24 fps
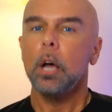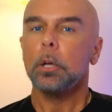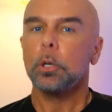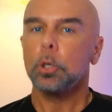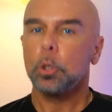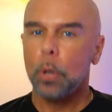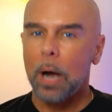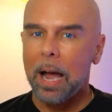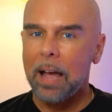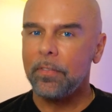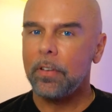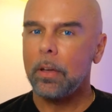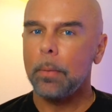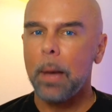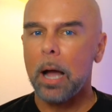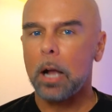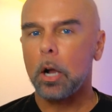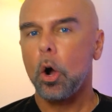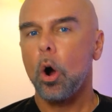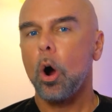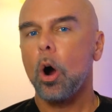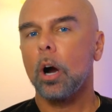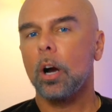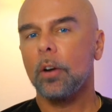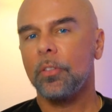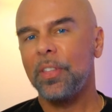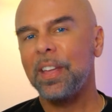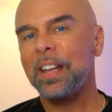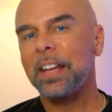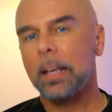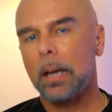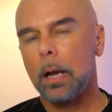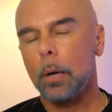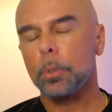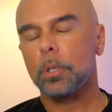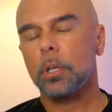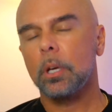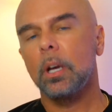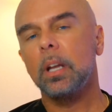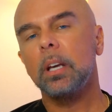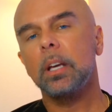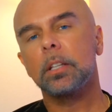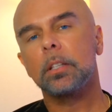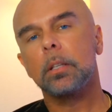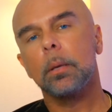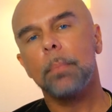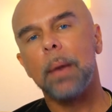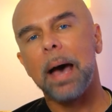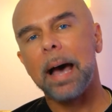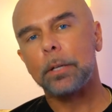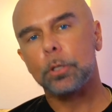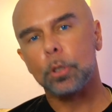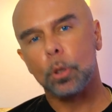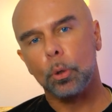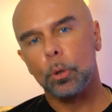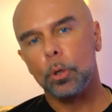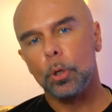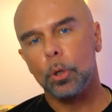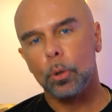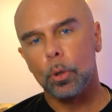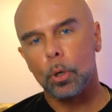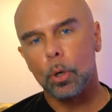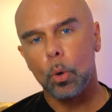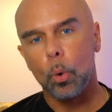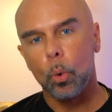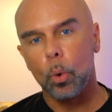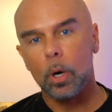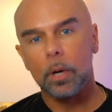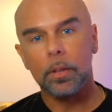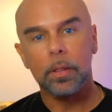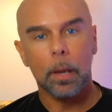driving my car thinking I was going to hit the magical unicorn,